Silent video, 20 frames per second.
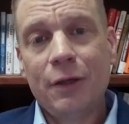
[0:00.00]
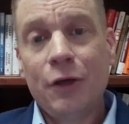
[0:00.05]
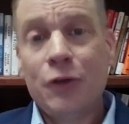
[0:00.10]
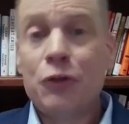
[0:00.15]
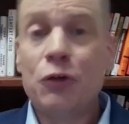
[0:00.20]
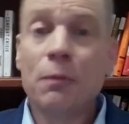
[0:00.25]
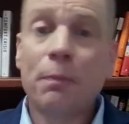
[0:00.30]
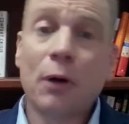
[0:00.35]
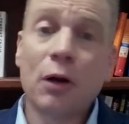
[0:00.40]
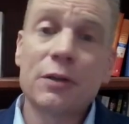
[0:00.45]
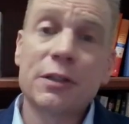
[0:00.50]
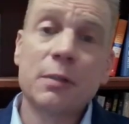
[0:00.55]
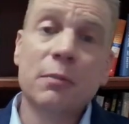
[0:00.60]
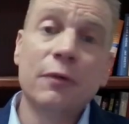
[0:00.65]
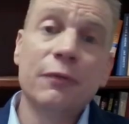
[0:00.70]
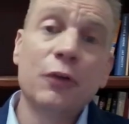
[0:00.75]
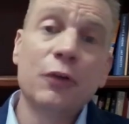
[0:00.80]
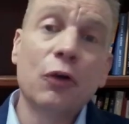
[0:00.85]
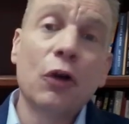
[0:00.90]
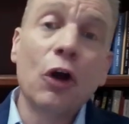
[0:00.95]
to impart some
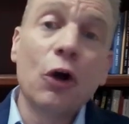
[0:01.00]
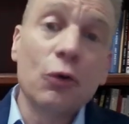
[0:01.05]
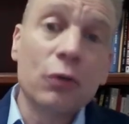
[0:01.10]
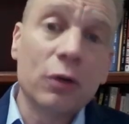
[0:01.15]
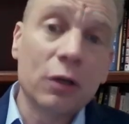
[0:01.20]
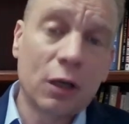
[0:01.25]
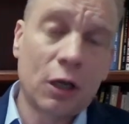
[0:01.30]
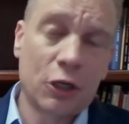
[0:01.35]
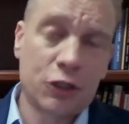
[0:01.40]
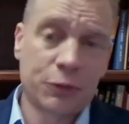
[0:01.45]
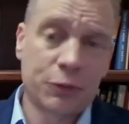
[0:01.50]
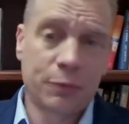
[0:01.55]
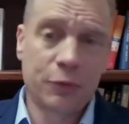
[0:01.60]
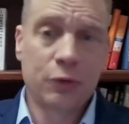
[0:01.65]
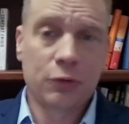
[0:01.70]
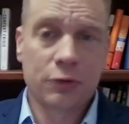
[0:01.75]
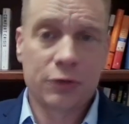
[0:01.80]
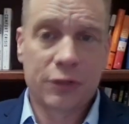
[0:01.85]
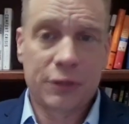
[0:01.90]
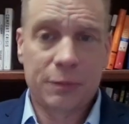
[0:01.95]
of your own
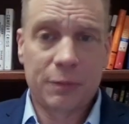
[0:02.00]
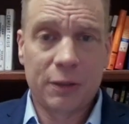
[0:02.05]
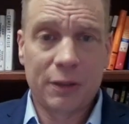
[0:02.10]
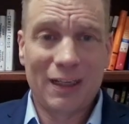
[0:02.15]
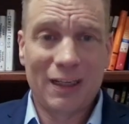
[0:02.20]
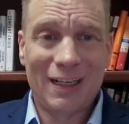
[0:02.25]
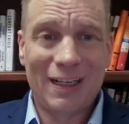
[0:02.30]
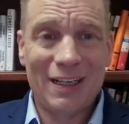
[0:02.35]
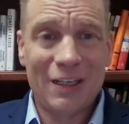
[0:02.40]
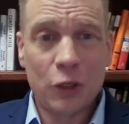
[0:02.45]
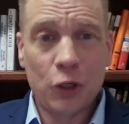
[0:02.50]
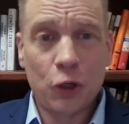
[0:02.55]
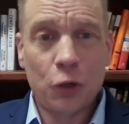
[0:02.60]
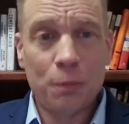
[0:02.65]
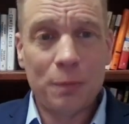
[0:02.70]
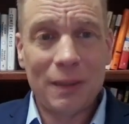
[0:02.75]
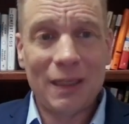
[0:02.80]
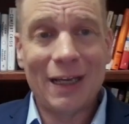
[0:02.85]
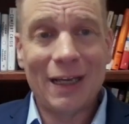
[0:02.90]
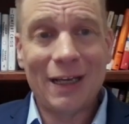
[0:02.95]
entrepreneurial spirit into
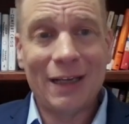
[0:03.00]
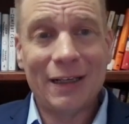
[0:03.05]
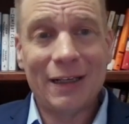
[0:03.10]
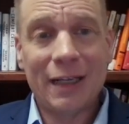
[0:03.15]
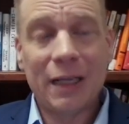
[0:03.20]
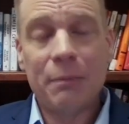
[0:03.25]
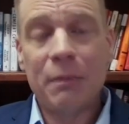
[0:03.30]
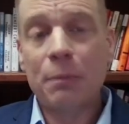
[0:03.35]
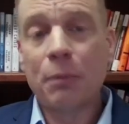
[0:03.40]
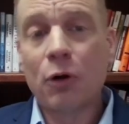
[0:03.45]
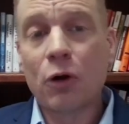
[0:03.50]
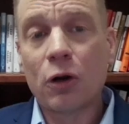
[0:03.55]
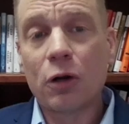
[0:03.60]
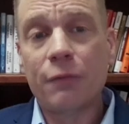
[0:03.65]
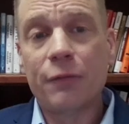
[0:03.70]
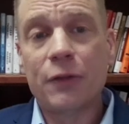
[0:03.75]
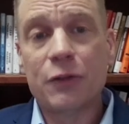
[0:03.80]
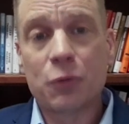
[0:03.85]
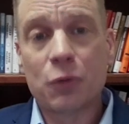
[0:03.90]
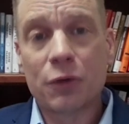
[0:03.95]
OPA and be part
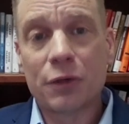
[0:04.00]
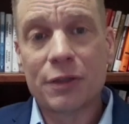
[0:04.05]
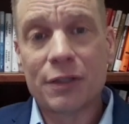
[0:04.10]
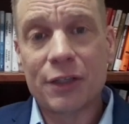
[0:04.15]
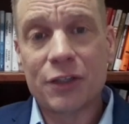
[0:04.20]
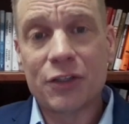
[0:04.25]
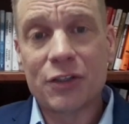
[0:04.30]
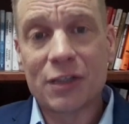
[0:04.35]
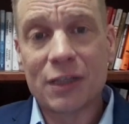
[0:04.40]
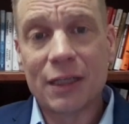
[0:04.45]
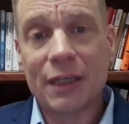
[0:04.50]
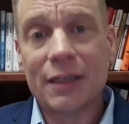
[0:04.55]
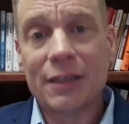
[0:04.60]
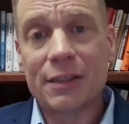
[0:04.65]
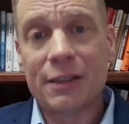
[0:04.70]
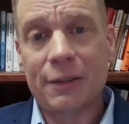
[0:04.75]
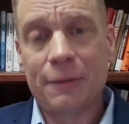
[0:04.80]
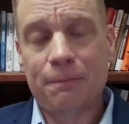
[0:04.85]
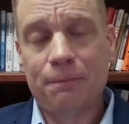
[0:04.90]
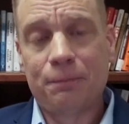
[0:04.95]
of this organization's
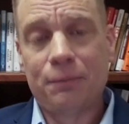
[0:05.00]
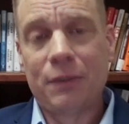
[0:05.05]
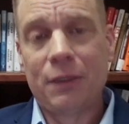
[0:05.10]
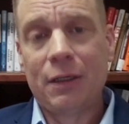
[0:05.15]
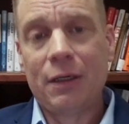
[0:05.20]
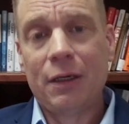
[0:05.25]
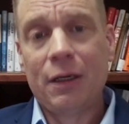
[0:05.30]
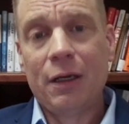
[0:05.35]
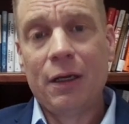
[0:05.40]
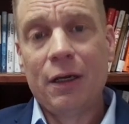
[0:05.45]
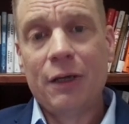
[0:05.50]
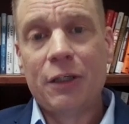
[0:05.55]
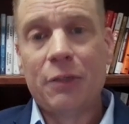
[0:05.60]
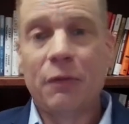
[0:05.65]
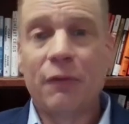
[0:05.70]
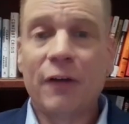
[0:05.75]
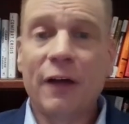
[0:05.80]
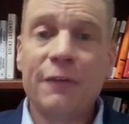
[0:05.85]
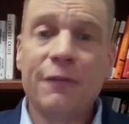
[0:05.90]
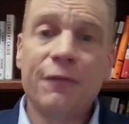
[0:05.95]
legacy, to
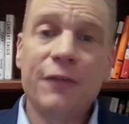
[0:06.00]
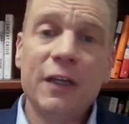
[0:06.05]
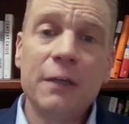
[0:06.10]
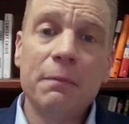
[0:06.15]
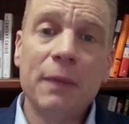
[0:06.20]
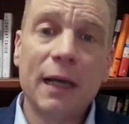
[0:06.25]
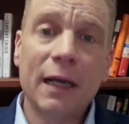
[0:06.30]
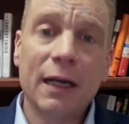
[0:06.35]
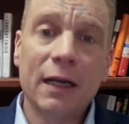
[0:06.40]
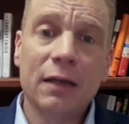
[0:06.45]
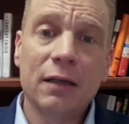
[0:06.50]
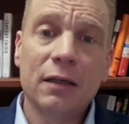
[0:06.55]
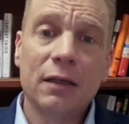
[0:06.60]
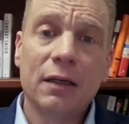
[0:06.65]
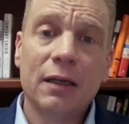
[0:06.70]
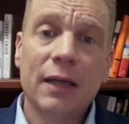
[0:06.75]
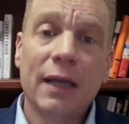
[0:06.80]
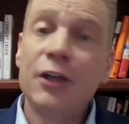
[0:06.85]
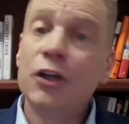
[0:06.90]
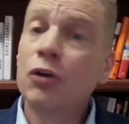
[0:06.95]
provide feedback
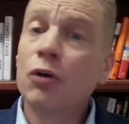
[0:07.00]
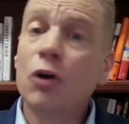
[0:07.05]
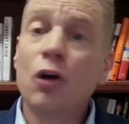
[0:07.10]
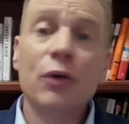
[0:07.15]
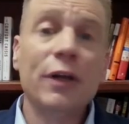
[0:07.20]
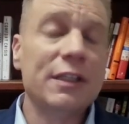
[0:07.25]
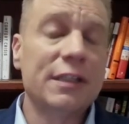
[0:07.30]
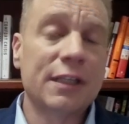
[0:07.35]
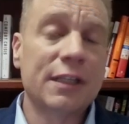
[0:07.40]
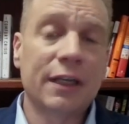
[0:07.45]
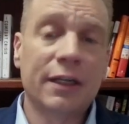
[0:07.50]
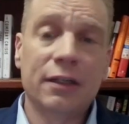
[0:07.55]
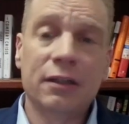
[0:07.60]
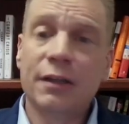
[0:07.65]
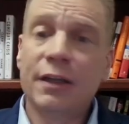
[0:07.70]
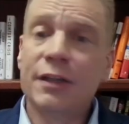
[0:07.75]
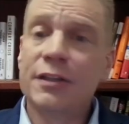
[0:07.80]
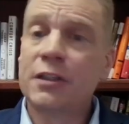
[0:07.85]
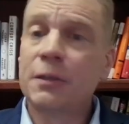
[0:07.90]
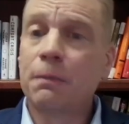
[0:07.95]
and your own insight
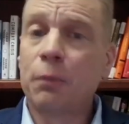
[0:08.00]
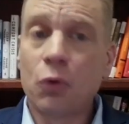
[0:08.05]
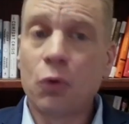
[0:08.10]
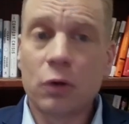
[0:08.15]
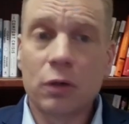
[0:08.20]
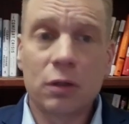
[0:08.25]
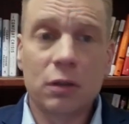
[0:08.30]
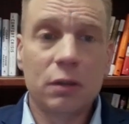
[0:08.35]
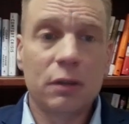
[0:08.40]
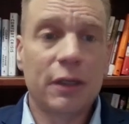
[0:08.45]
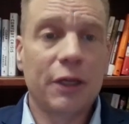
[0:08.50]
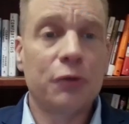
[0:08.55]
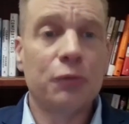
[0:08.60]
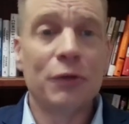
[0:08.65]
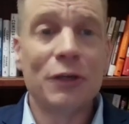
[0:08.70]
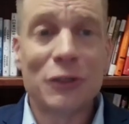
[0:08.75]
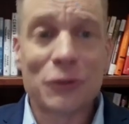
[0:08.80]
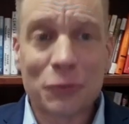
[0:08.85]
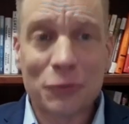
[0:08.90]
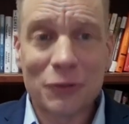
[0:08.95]
and support and
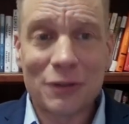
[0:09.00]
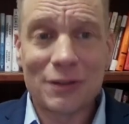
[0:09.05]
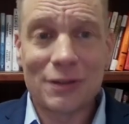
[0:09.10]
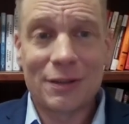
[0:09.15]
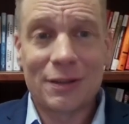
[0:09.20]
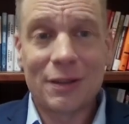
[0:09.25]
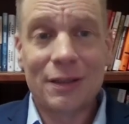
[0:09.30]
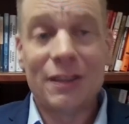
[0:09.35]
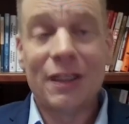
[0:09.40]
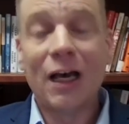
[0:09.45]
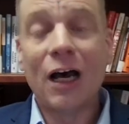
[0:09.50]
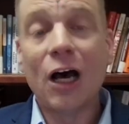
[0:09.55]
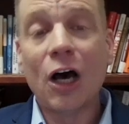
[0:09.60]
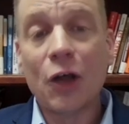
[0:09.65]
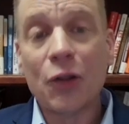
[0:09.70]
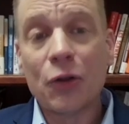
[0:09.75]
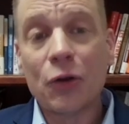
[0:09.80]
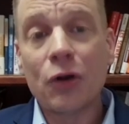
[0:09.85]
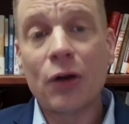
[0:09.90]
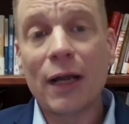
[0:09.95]
resources to
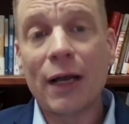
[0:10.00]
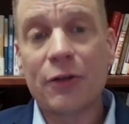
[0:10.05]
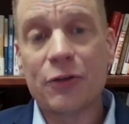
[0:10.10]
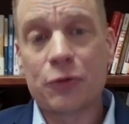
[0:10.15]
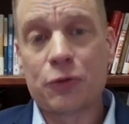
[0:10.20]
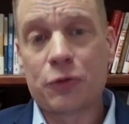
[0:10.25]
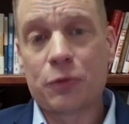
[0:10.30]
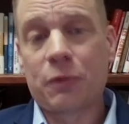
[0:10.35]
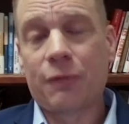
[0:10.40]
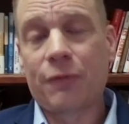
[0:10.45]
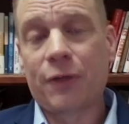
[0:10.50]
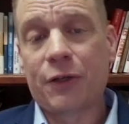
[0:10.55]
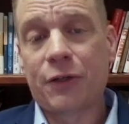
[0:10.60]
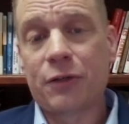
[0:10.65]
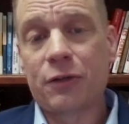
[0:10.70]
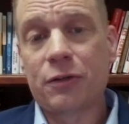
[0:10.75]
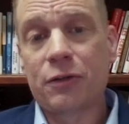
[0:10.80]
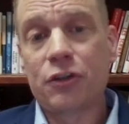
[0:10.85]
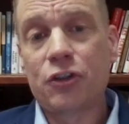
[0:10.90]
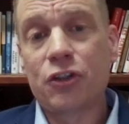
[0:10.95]
other outsourced
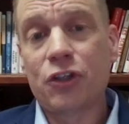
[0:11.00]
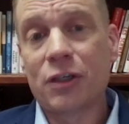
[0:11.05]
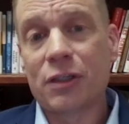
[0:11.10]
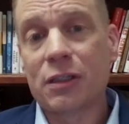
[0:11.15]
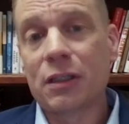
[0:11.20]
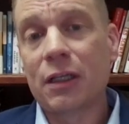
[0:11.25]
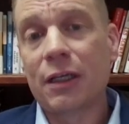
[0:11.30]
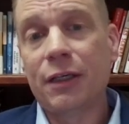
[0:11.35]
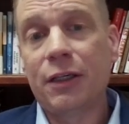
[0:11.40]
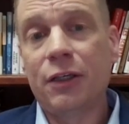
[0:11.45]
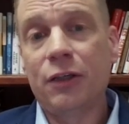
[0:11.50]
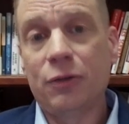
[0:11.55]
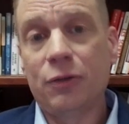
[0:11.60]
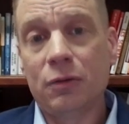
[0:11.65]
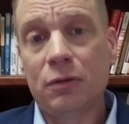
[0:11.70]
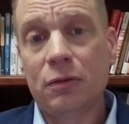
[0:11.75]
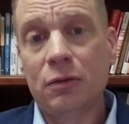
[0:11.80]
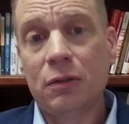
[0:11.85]
professionals just like you.